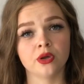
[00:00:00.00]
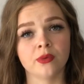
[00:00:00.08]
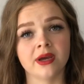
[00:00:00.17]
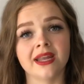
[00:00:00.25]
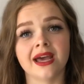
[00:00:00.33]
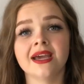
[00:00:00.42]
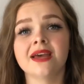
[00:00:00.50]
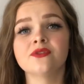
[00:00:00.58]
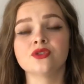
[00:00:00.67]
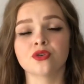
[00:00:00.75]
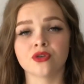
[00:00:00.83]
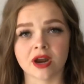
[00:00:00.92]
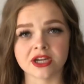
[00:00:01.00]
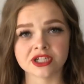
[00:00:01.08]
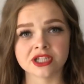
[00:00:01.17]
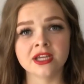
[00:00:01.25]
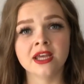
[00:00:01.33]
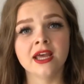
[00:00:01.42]
and I have to crush
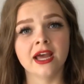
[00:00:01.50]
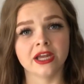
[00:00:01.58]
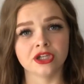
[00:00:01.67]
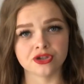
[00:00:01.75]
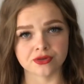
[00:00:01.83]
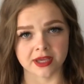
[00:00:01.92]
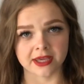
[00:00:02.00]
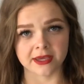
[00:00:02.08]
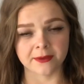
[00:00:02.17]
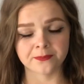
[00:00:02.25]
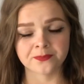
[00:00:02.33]
it and drink it.